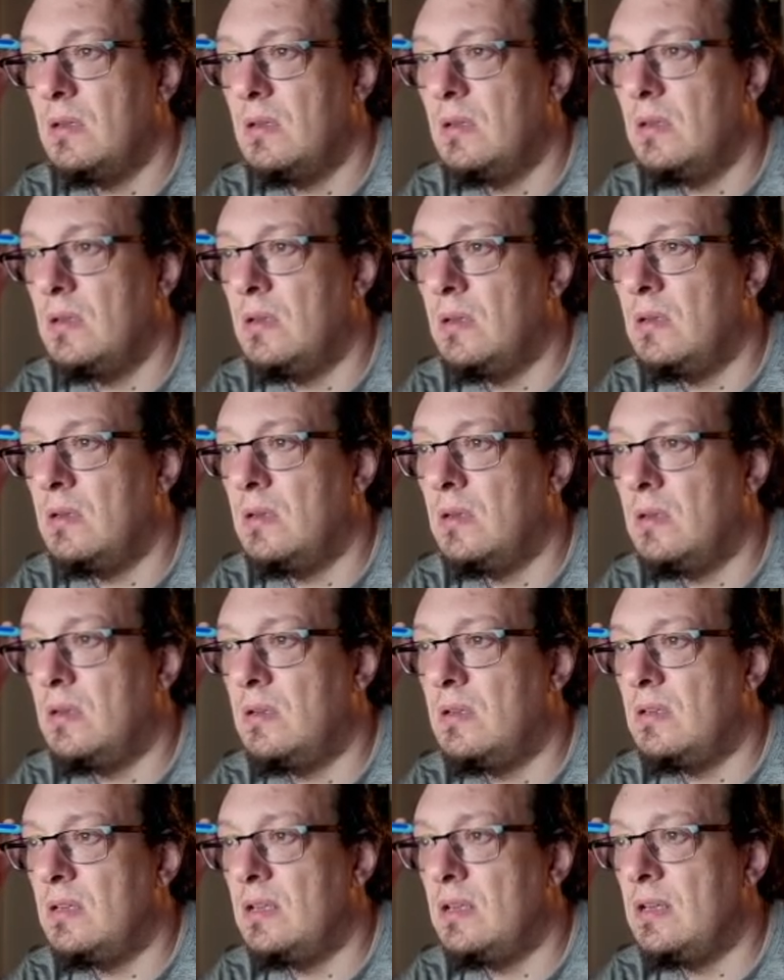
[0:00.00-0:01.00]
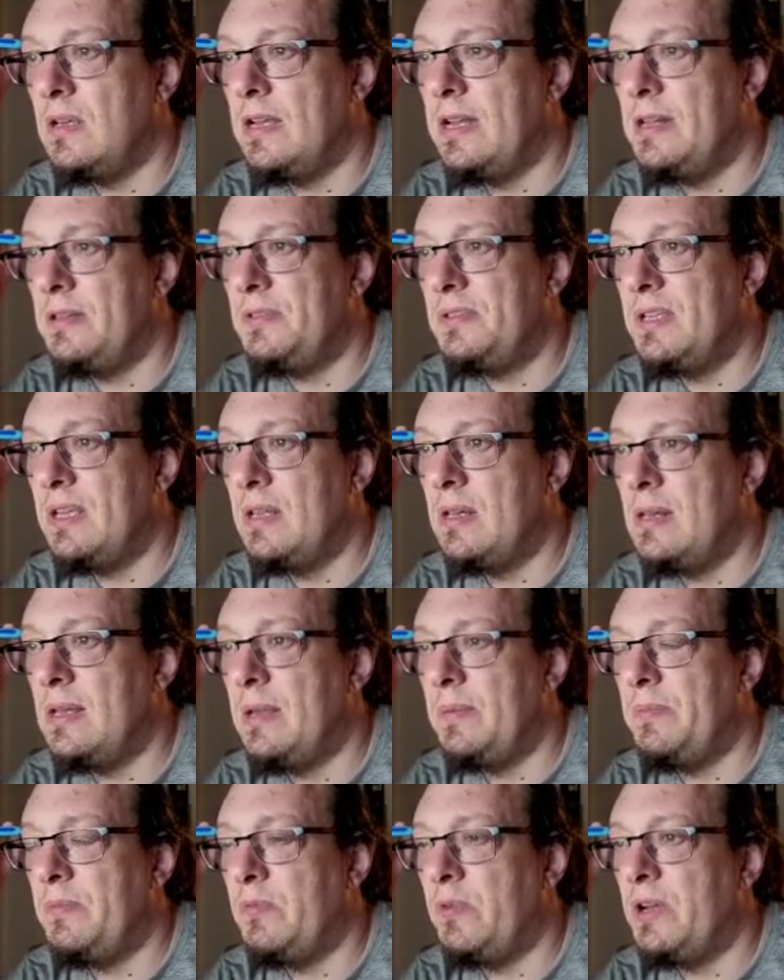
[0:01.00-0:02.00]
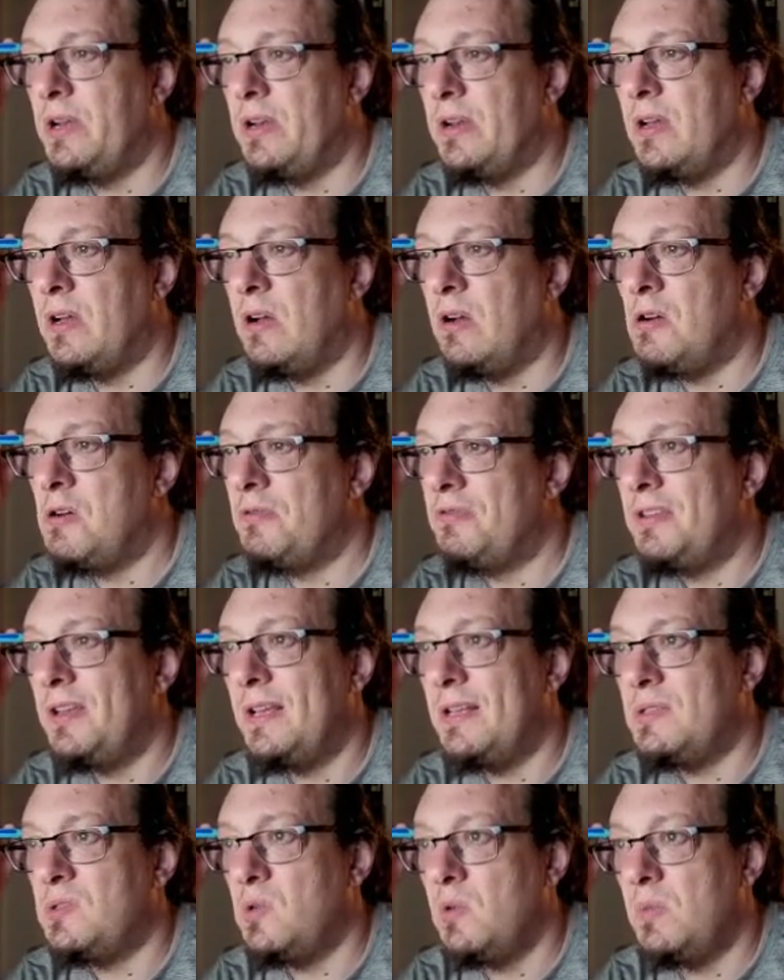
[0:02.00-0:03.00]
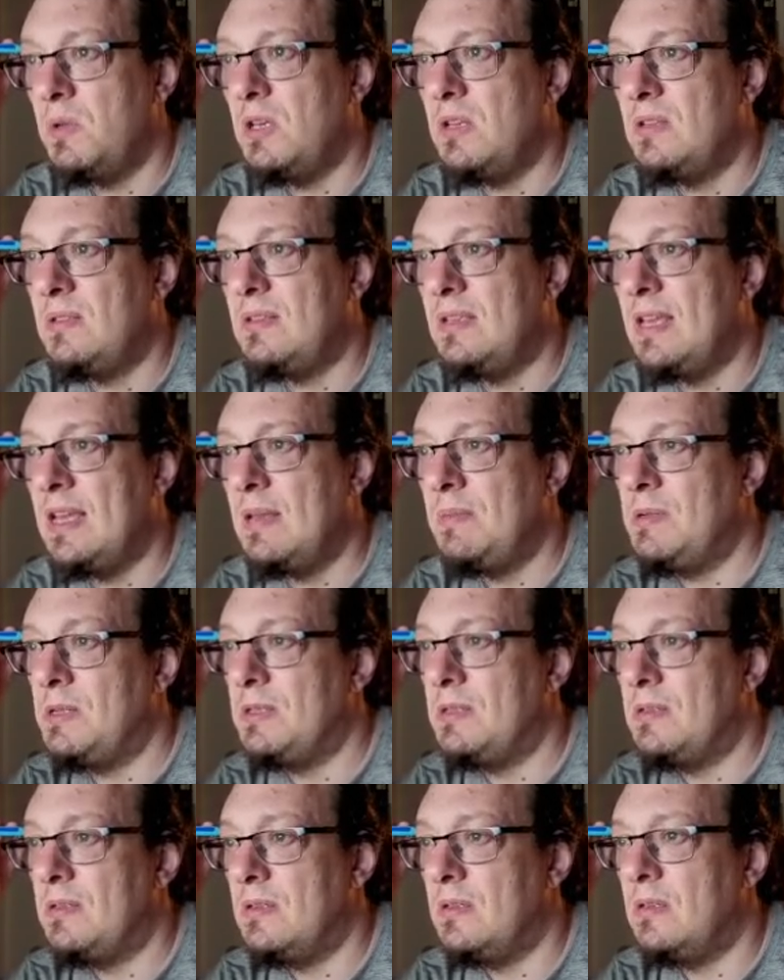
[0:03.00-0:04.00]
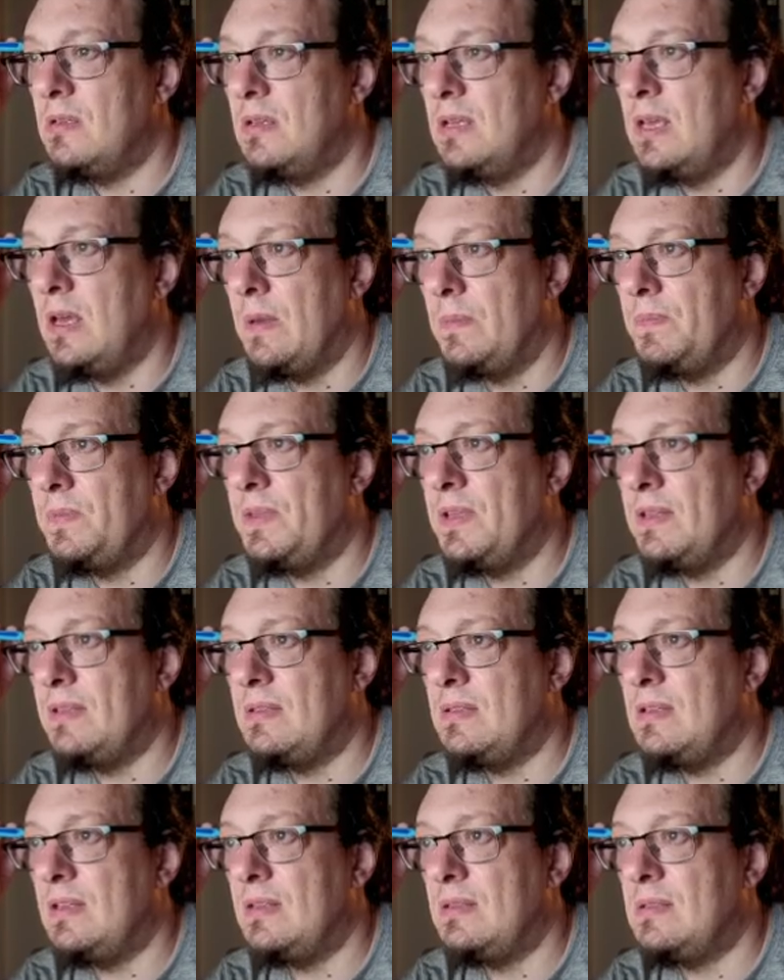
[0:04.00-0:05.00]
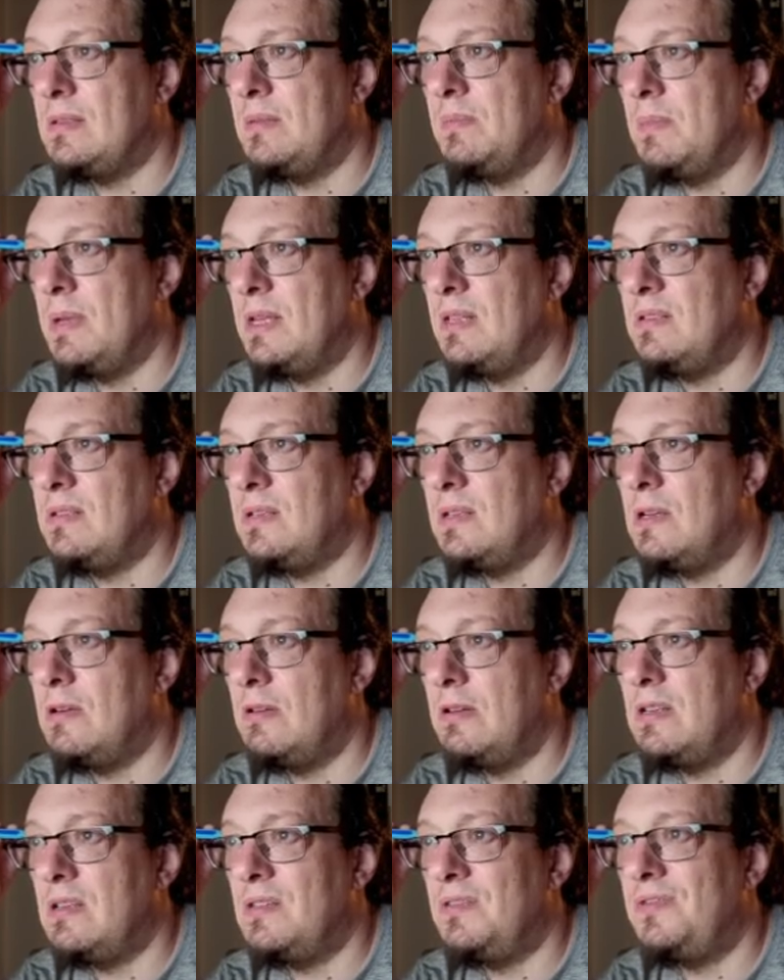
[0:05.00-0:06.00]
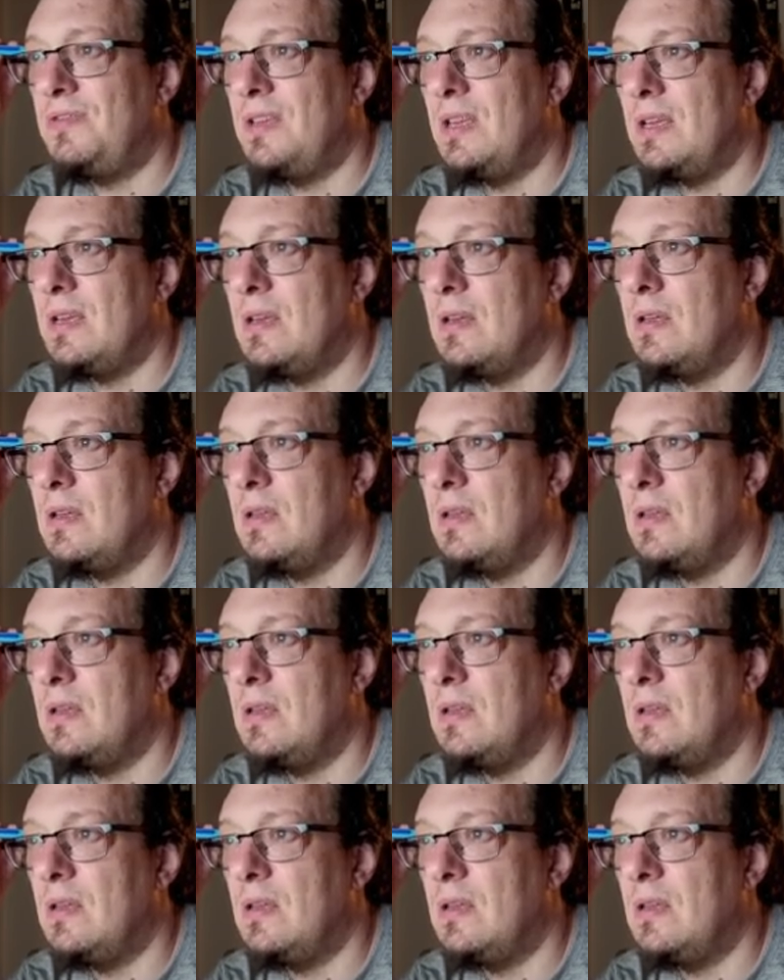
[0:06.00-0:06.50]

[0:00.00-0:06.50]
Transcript: and until M1 off has to be disabled. Yeah, that's the main security thing.